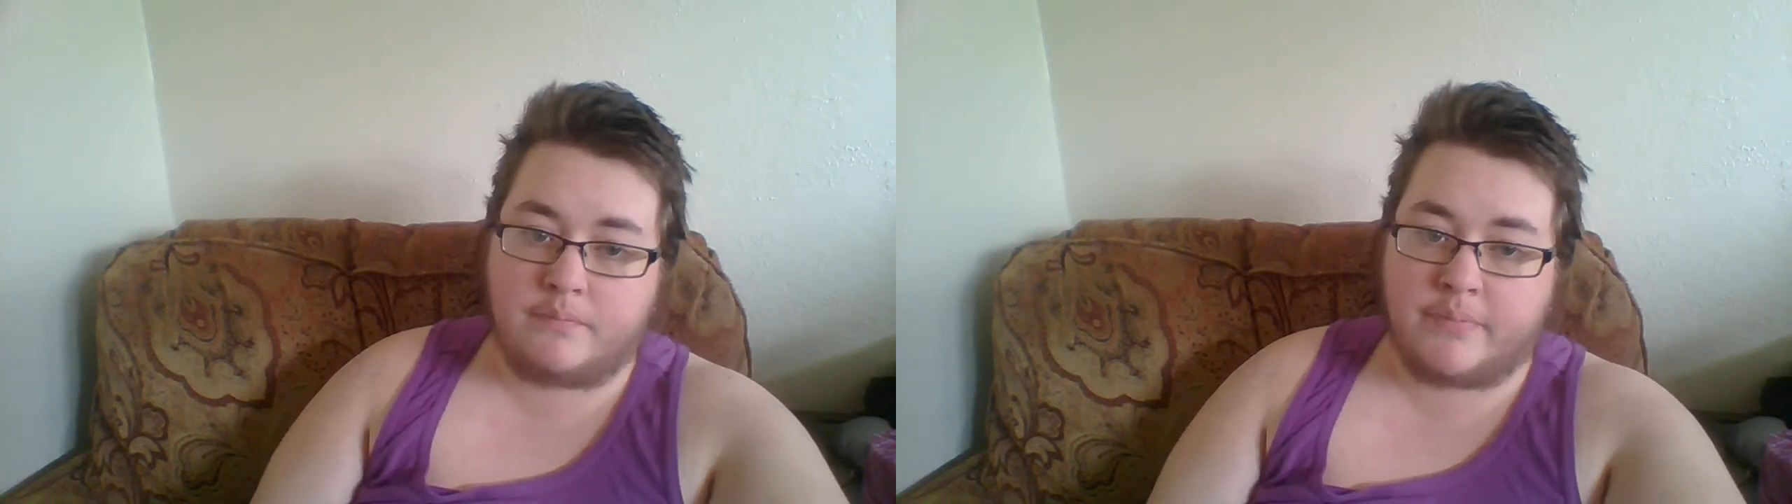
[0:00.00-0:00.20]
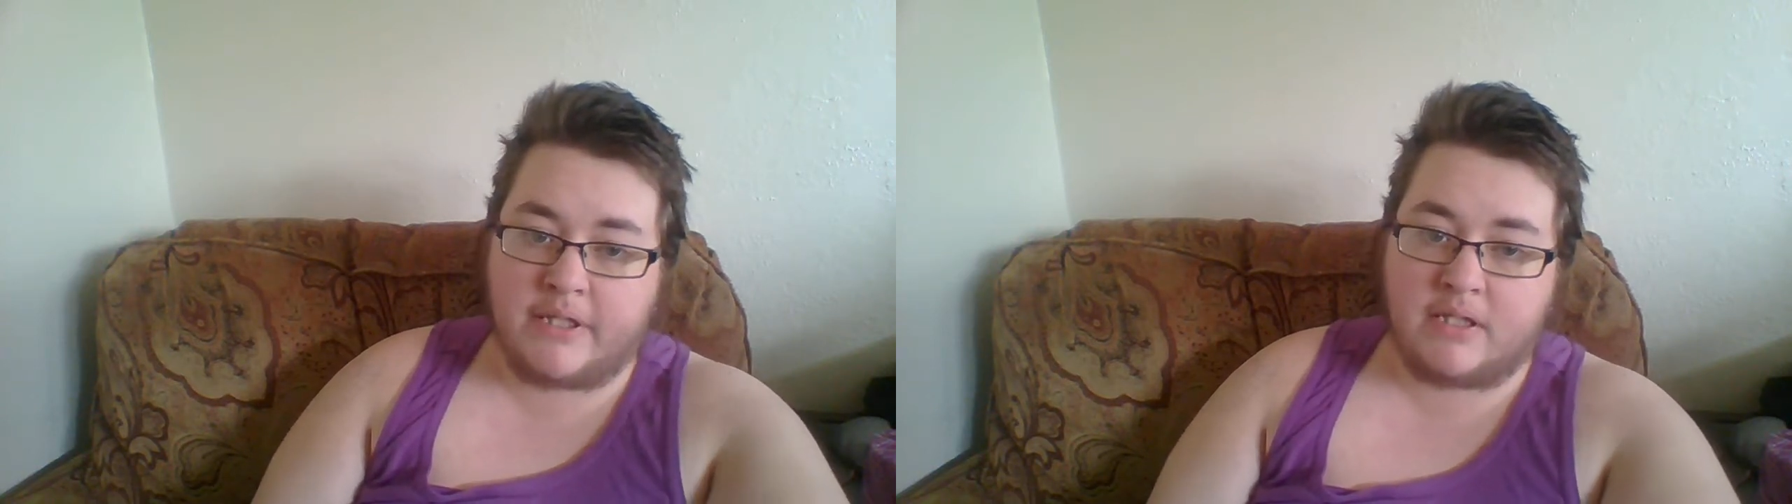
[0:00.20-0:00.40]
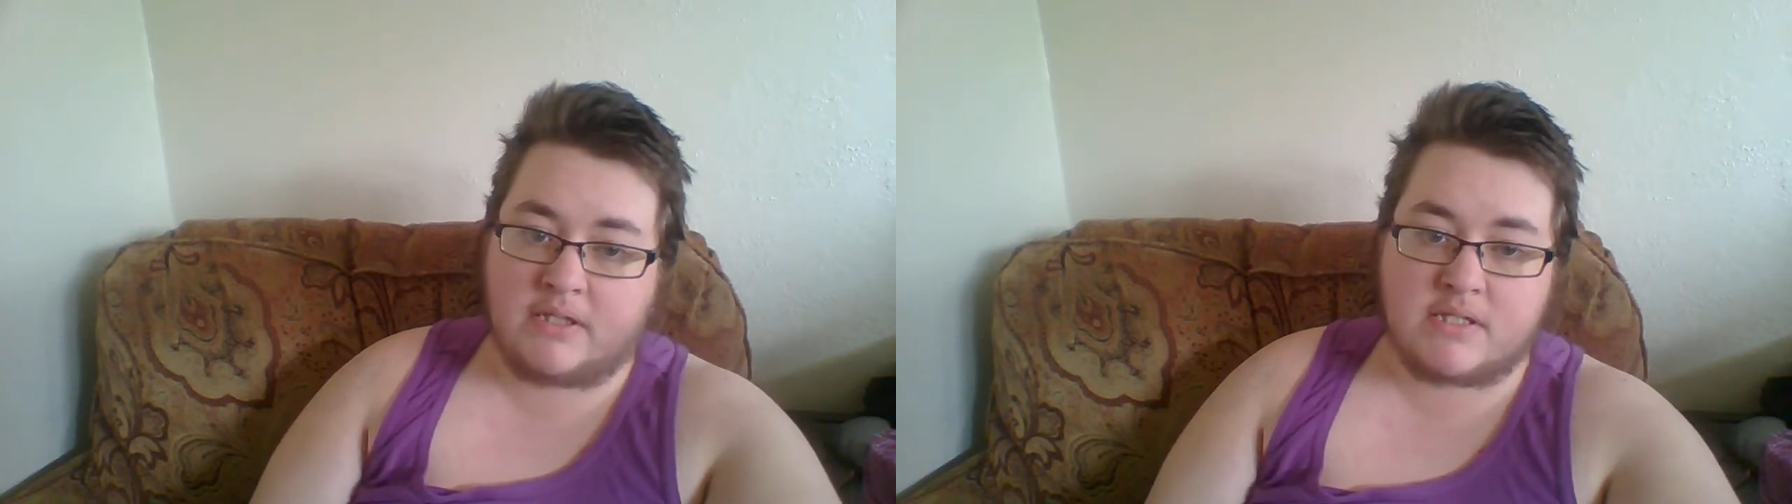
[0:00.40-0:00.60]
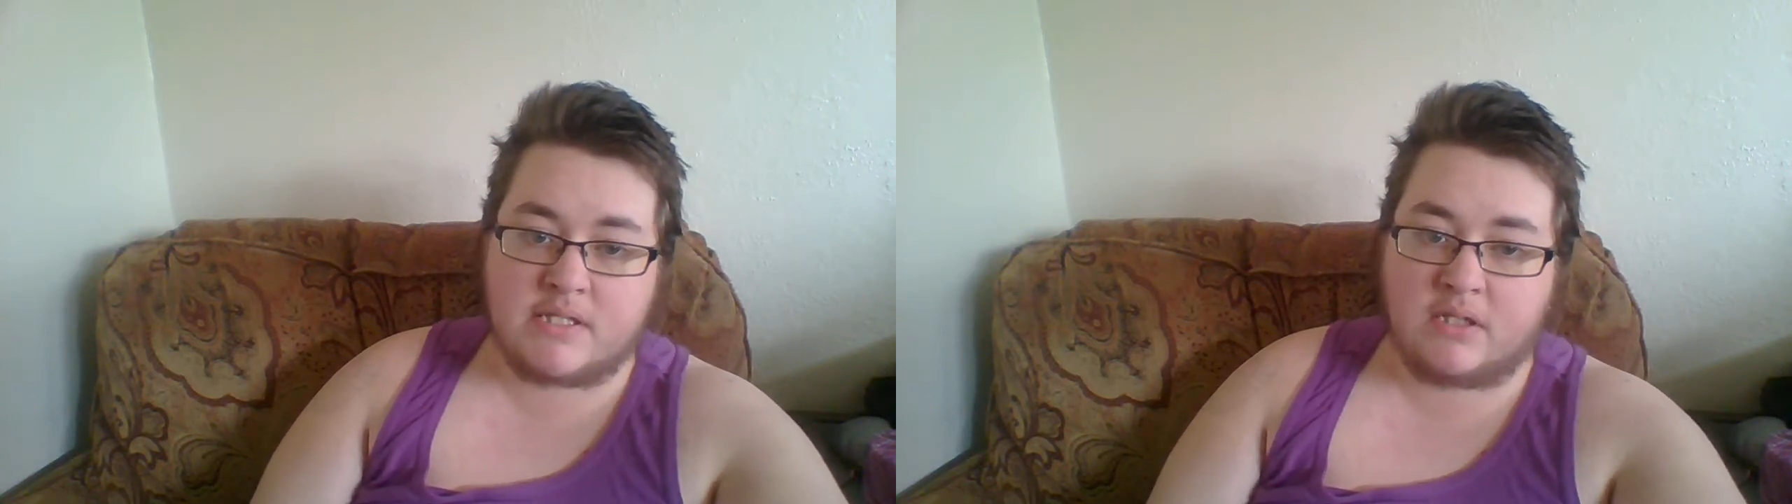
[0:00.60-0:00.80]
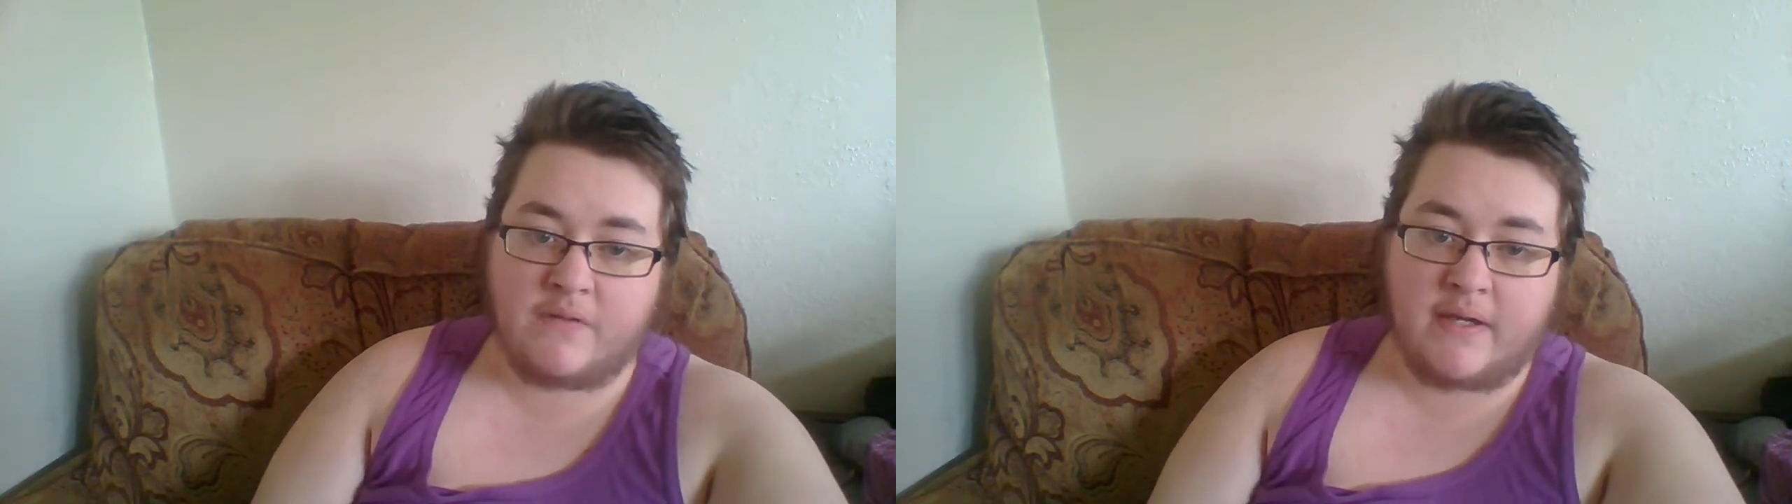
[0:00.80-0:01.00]
But
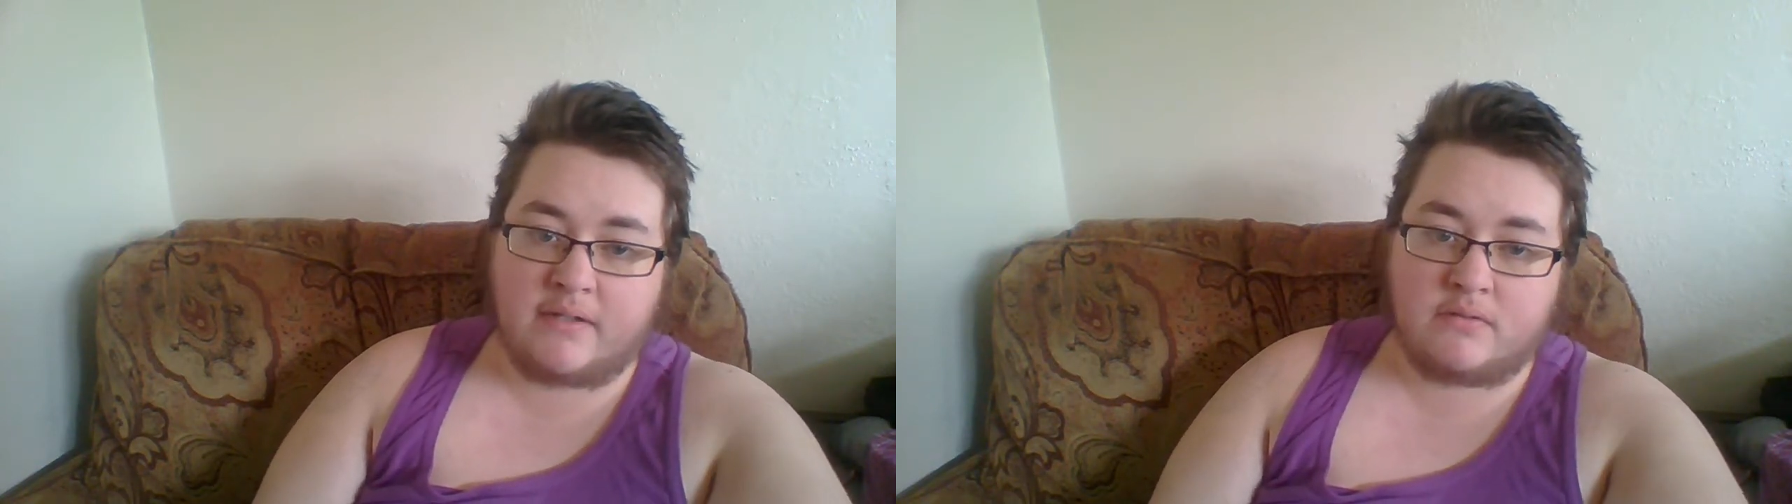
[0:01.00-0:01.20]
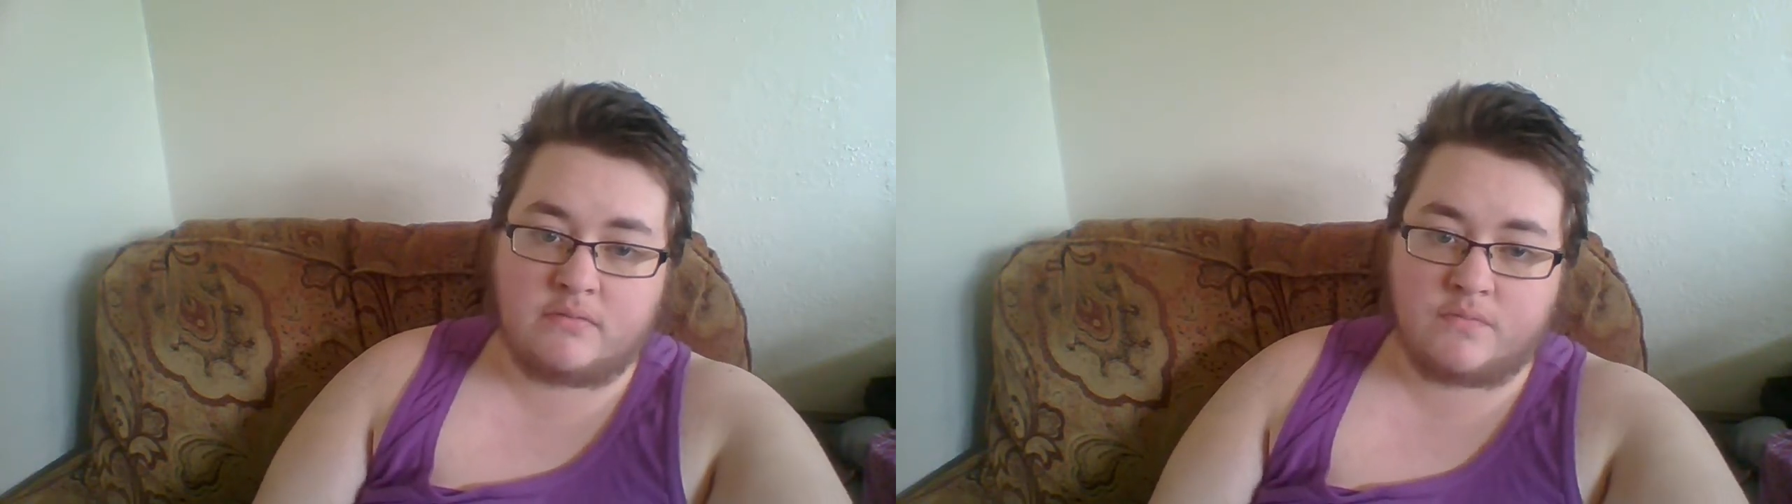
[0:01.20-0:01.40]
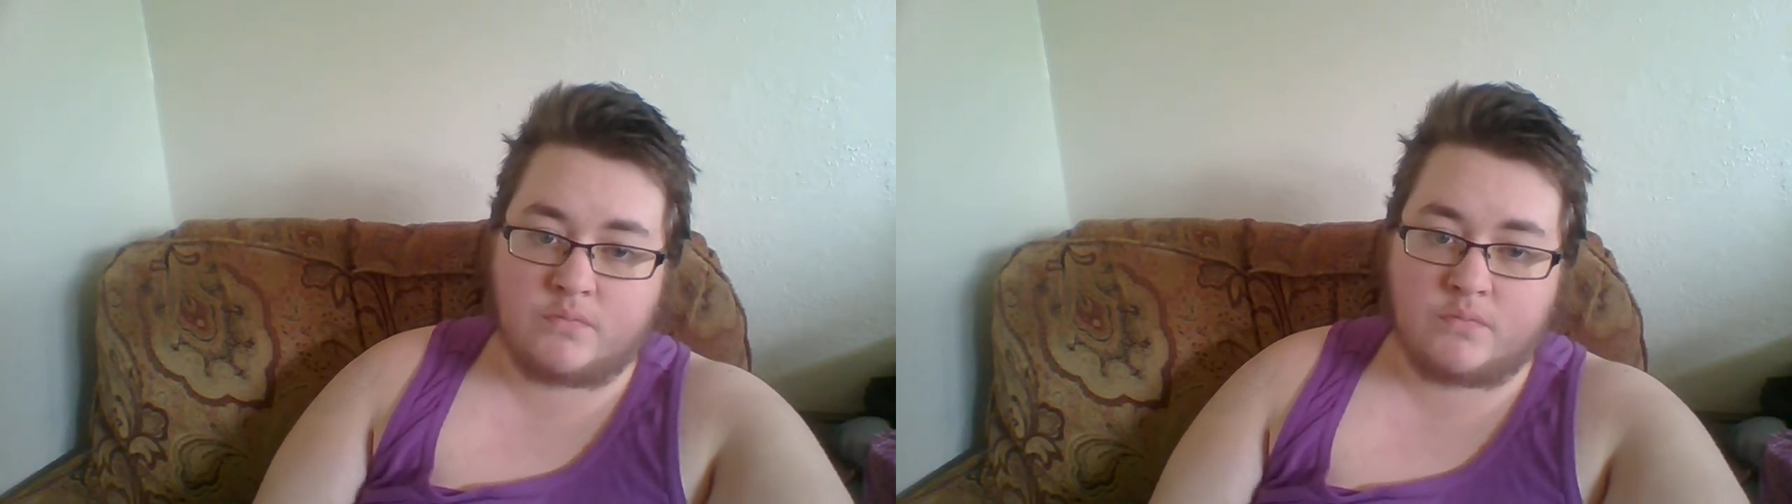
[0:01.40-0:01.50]
until then,